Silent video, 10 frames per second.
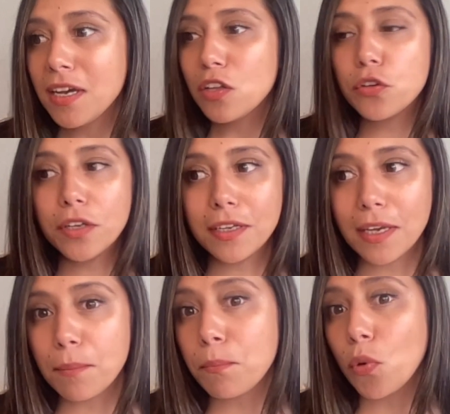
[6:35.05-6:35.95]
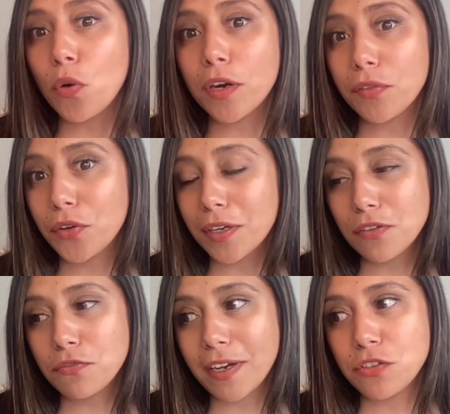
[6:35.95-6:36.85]
they're going to get bored and they're going to
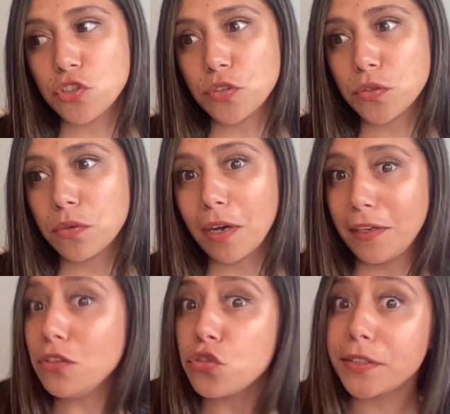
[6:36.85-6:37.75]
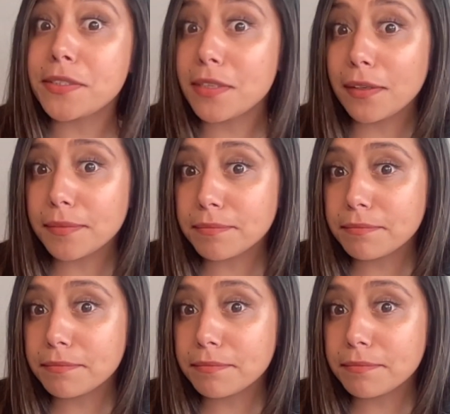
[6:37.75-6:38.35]
find you uninteresting.